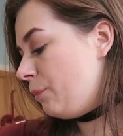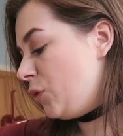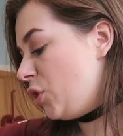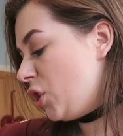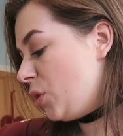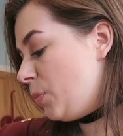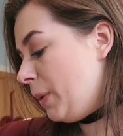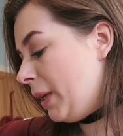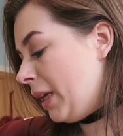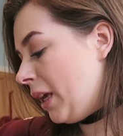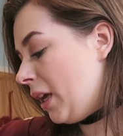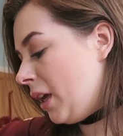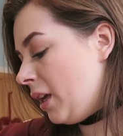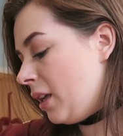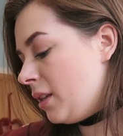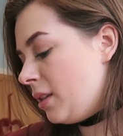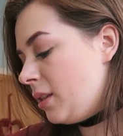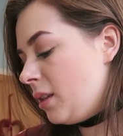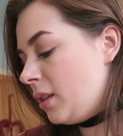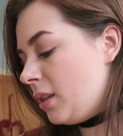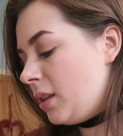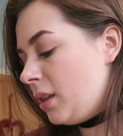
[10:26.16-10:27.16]

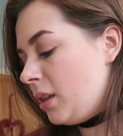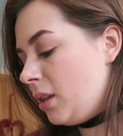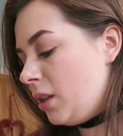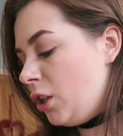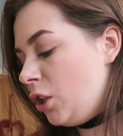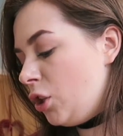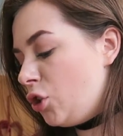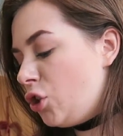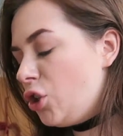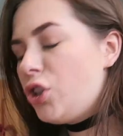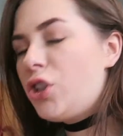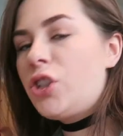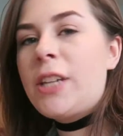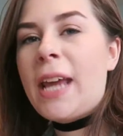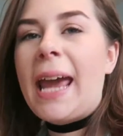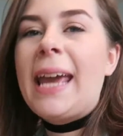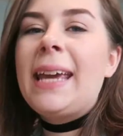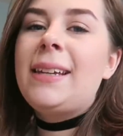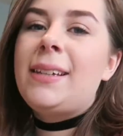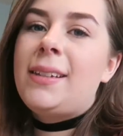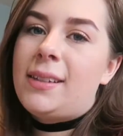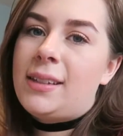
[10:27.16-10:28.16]
just
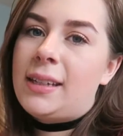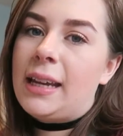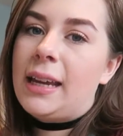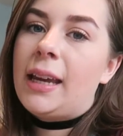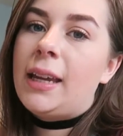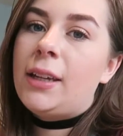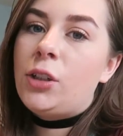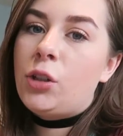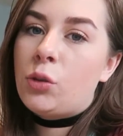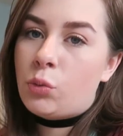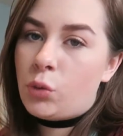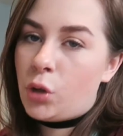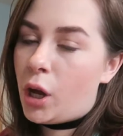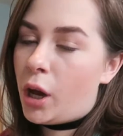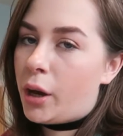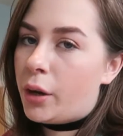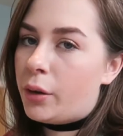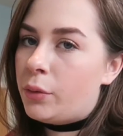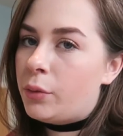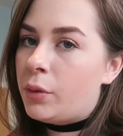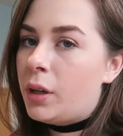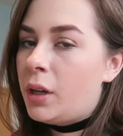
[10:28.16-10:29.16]
taste it and you'll
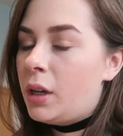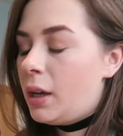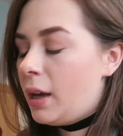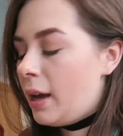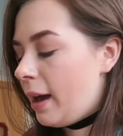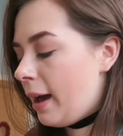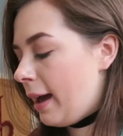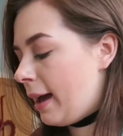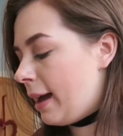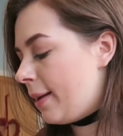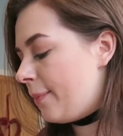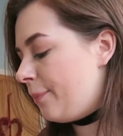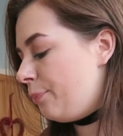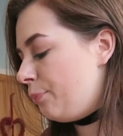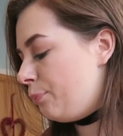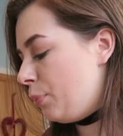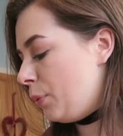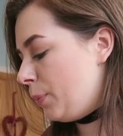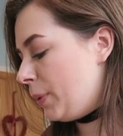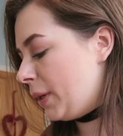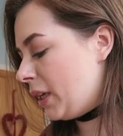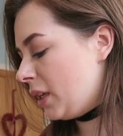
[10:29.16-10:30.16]
know,
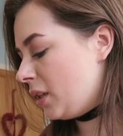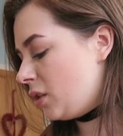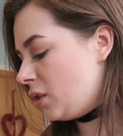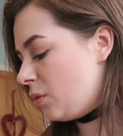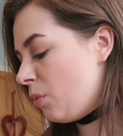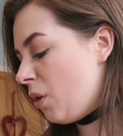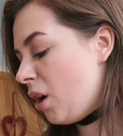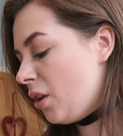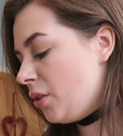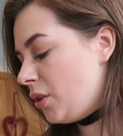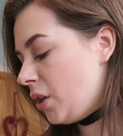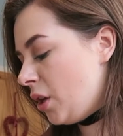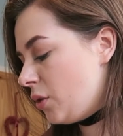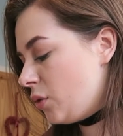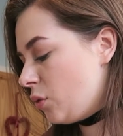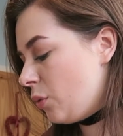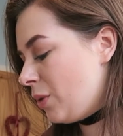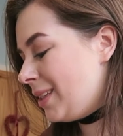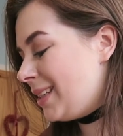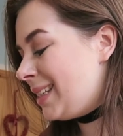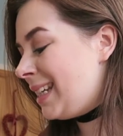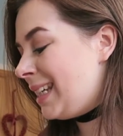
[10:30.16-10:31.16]
but because tomatoes
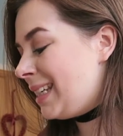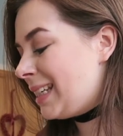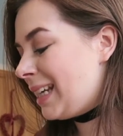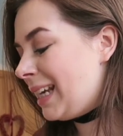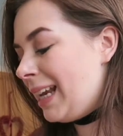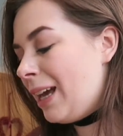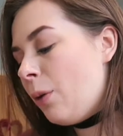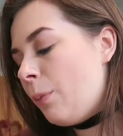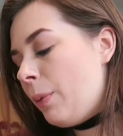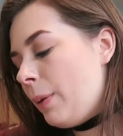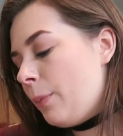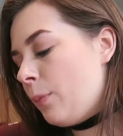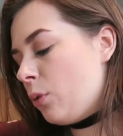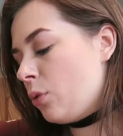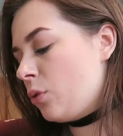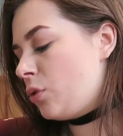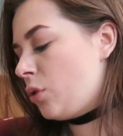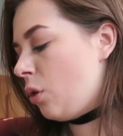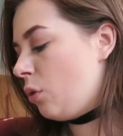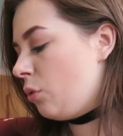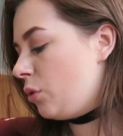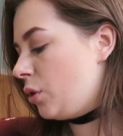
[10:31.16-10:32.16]
always need a little bit more
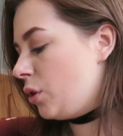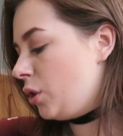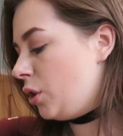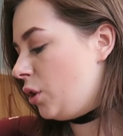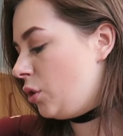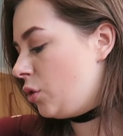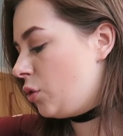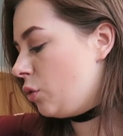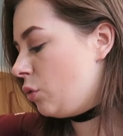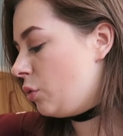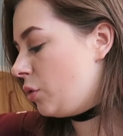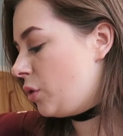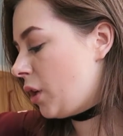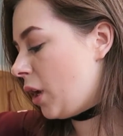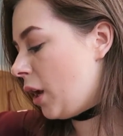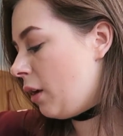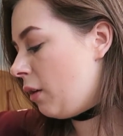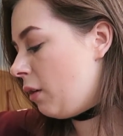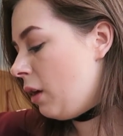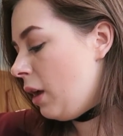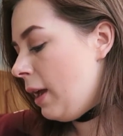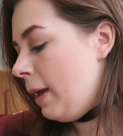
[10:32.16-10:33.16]
salt than usual,
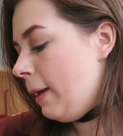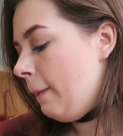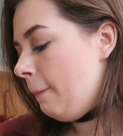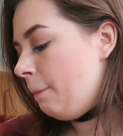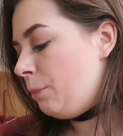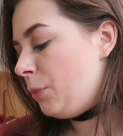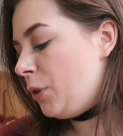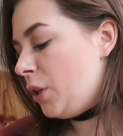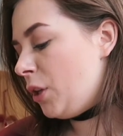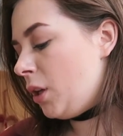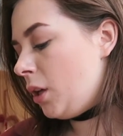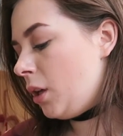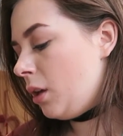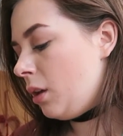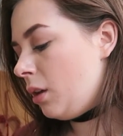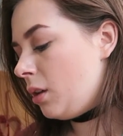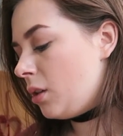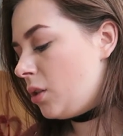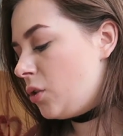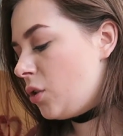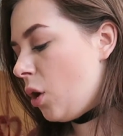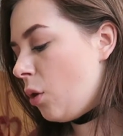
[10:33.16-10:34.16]
so
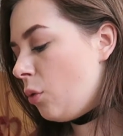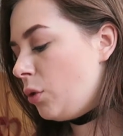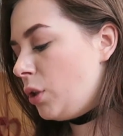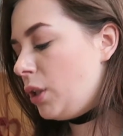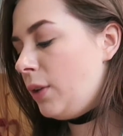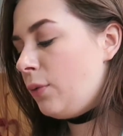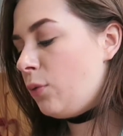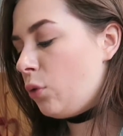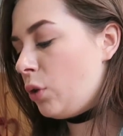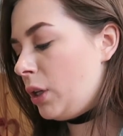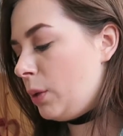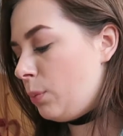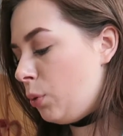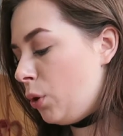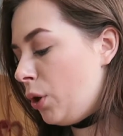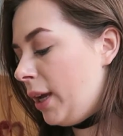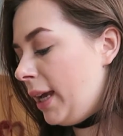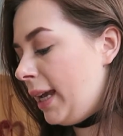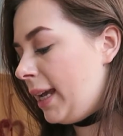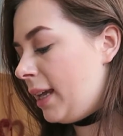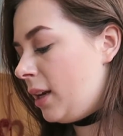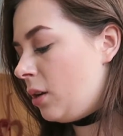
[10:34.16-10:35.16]
the salt that you've already
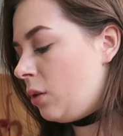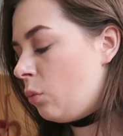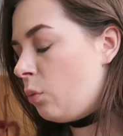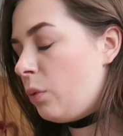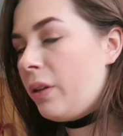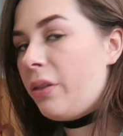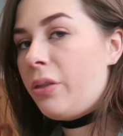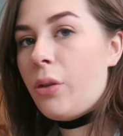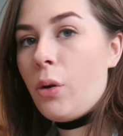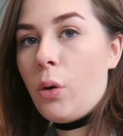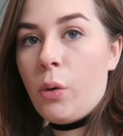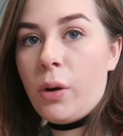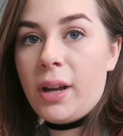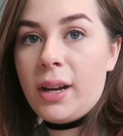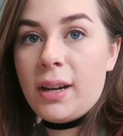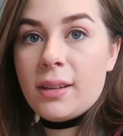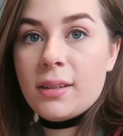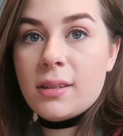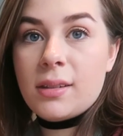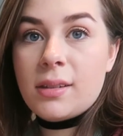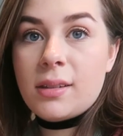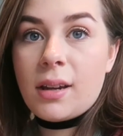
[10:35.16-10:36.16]
put in with the
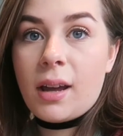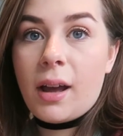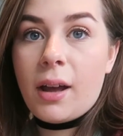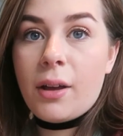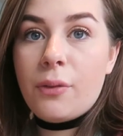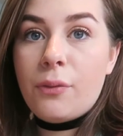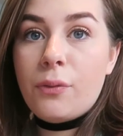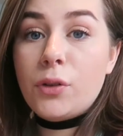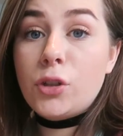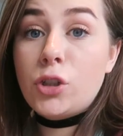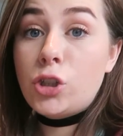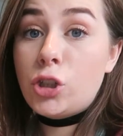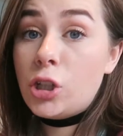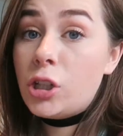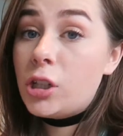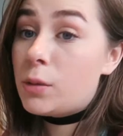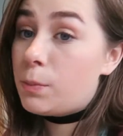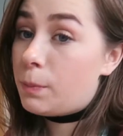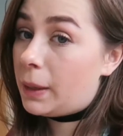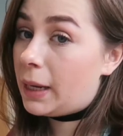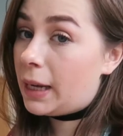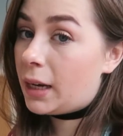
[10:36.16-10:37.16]
oil and stuff
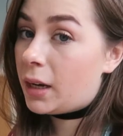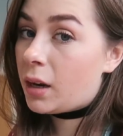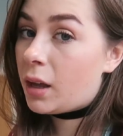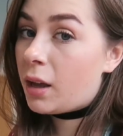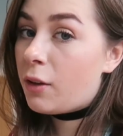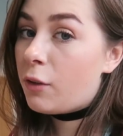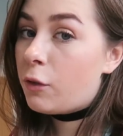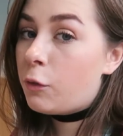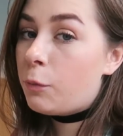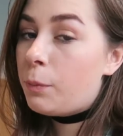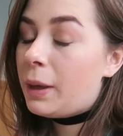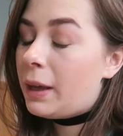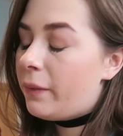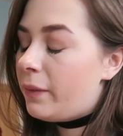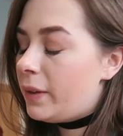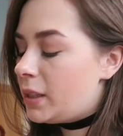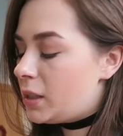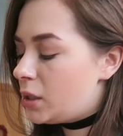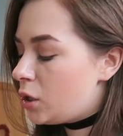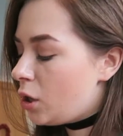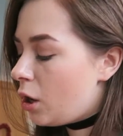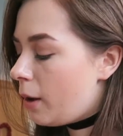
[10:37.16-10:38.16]
should be enough. If
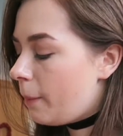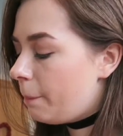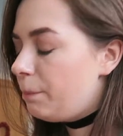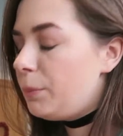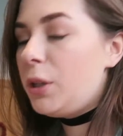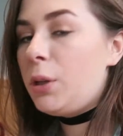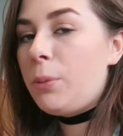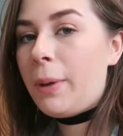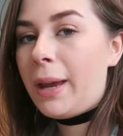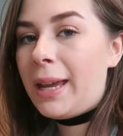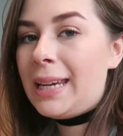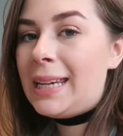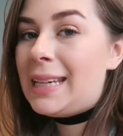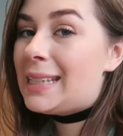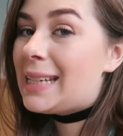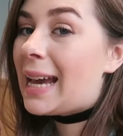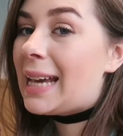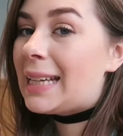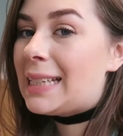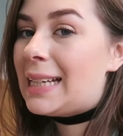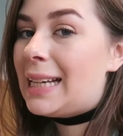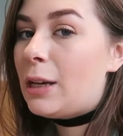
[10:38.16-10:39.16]
it's not, you may need
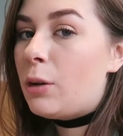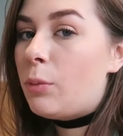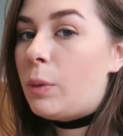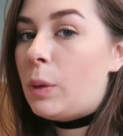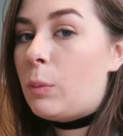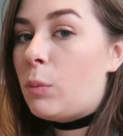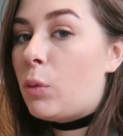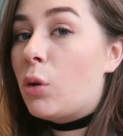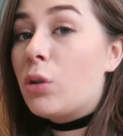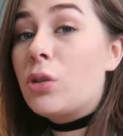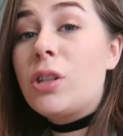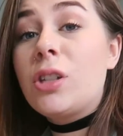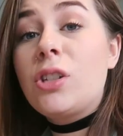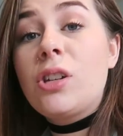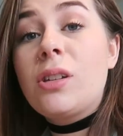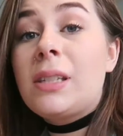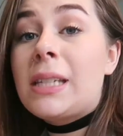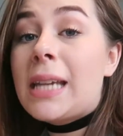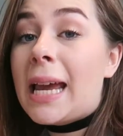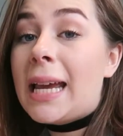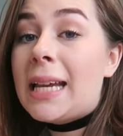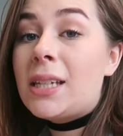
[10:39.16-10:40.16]
to add a little bit more, so
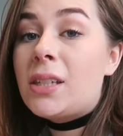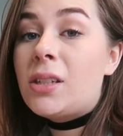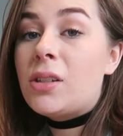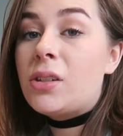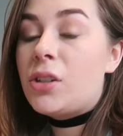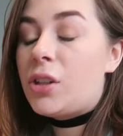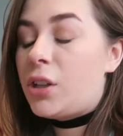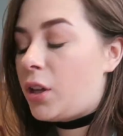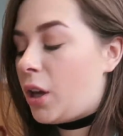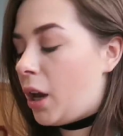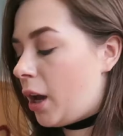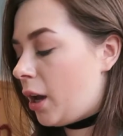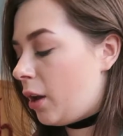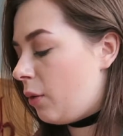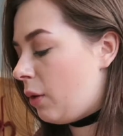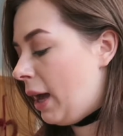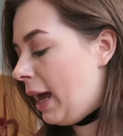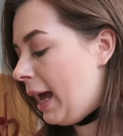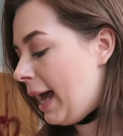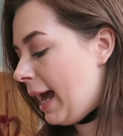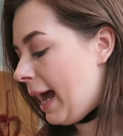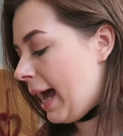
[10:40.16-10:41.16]
just taste as you go.